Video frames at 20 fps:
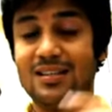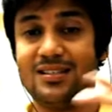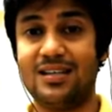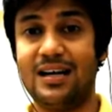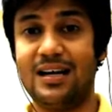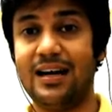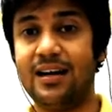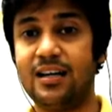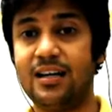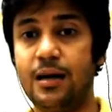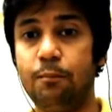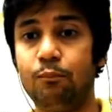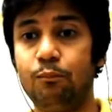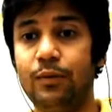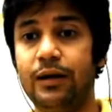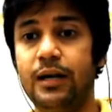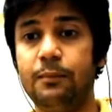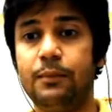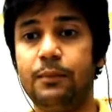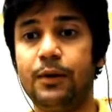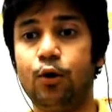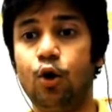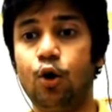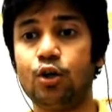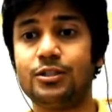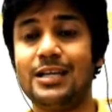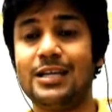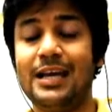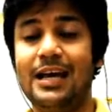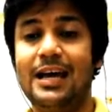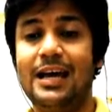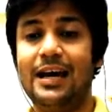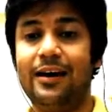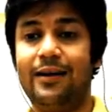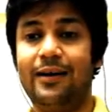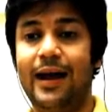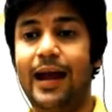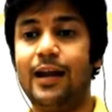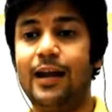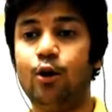it completely, because right
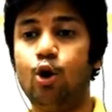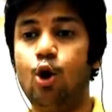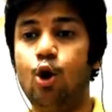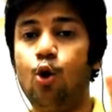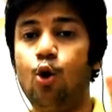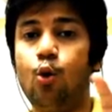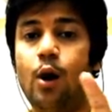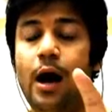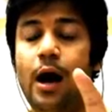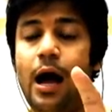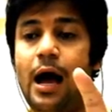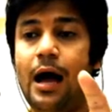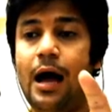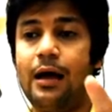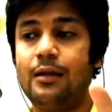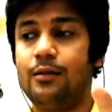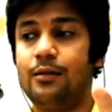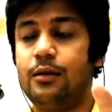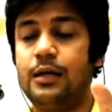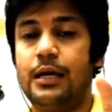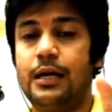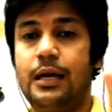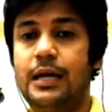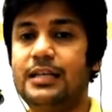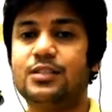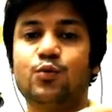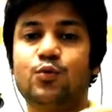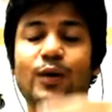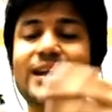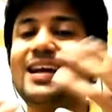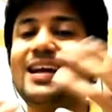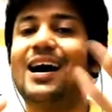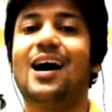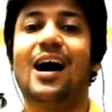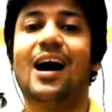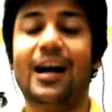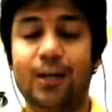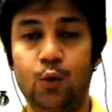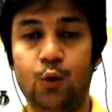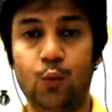now it's very hard
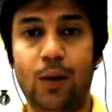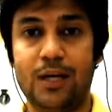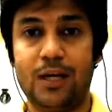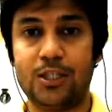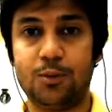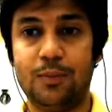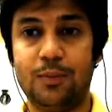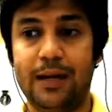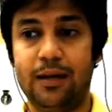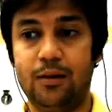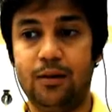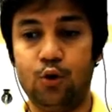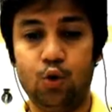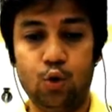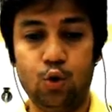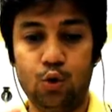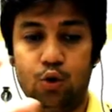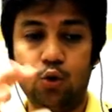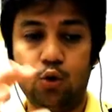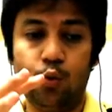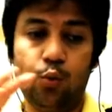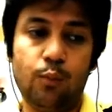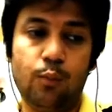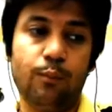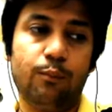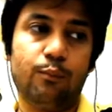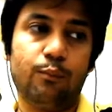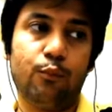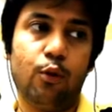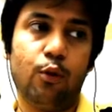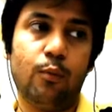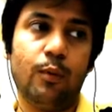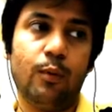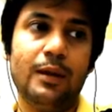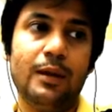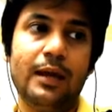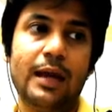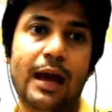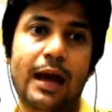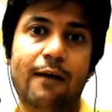to explain. You probably
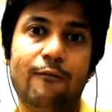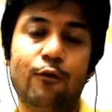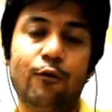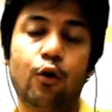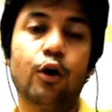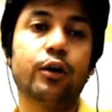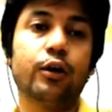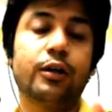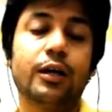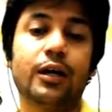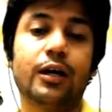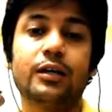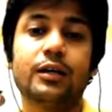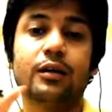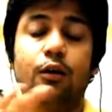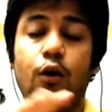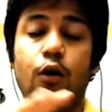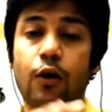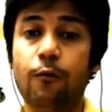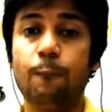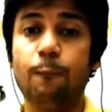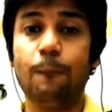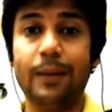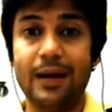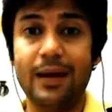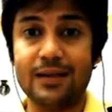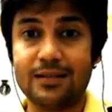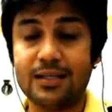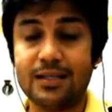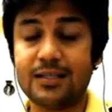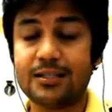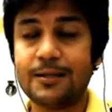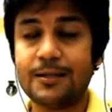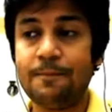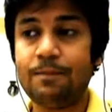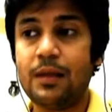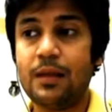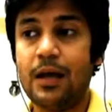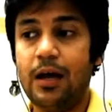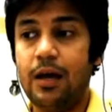have not done a lot of basics,
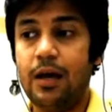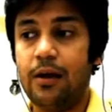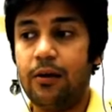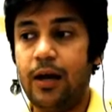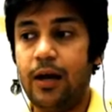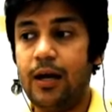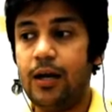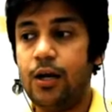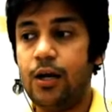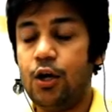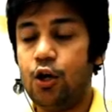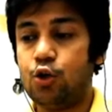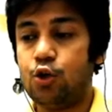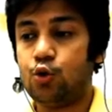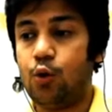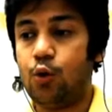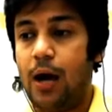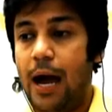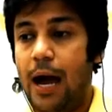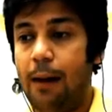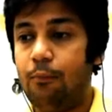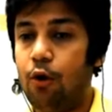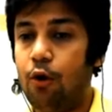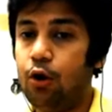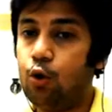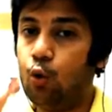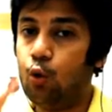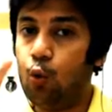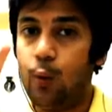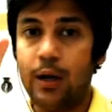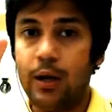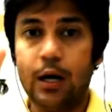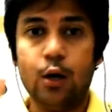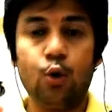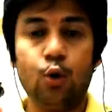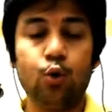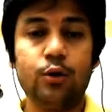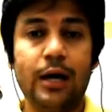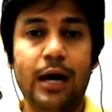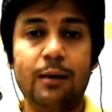right? So I'm not going into
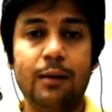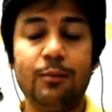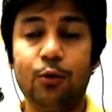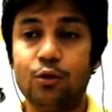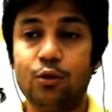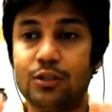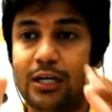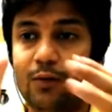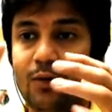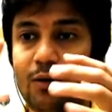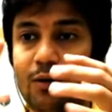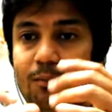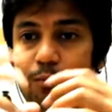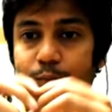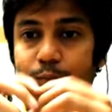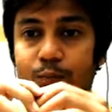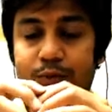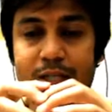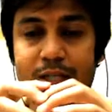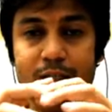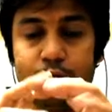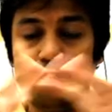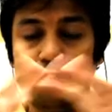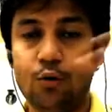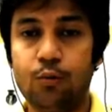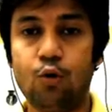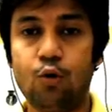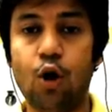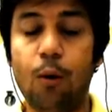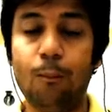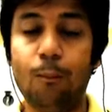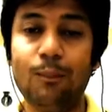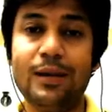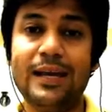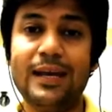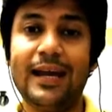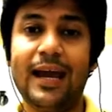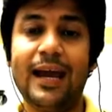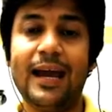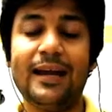that because it will just complicate
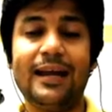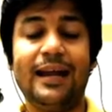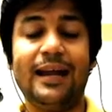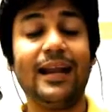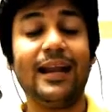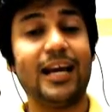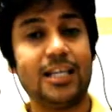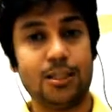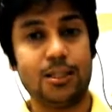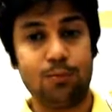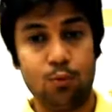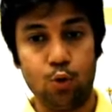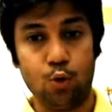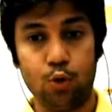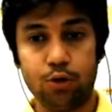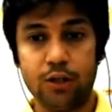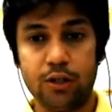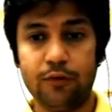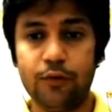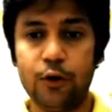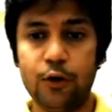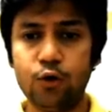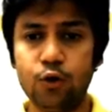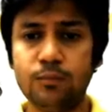and explode the video,